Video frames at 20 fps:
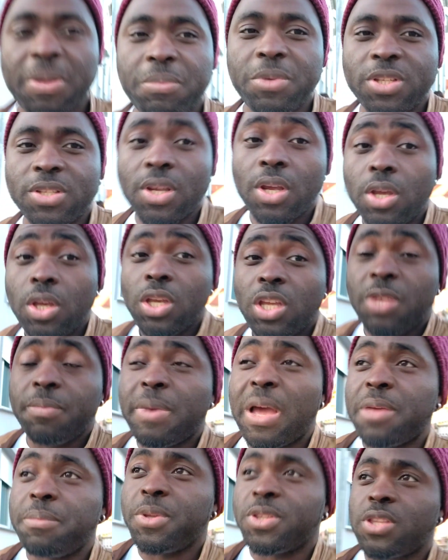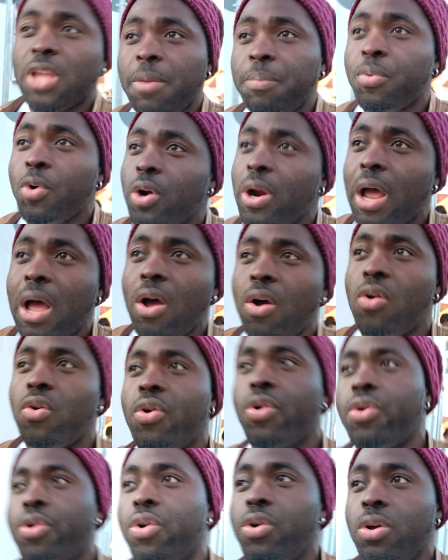permit. It might be temporal
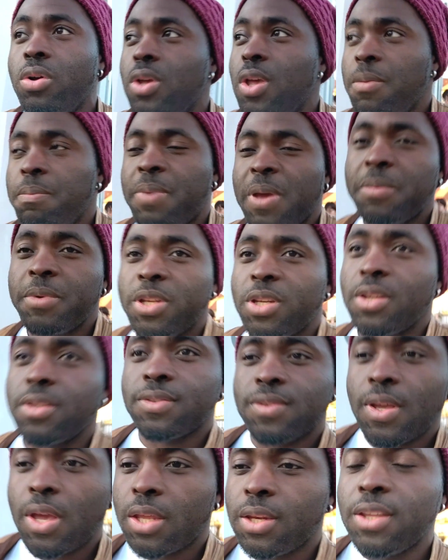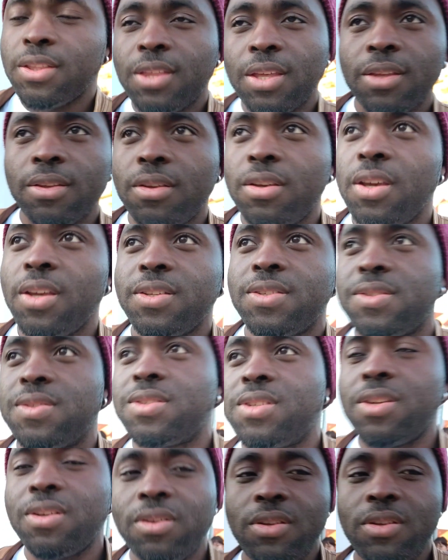or permanent. Anything, it's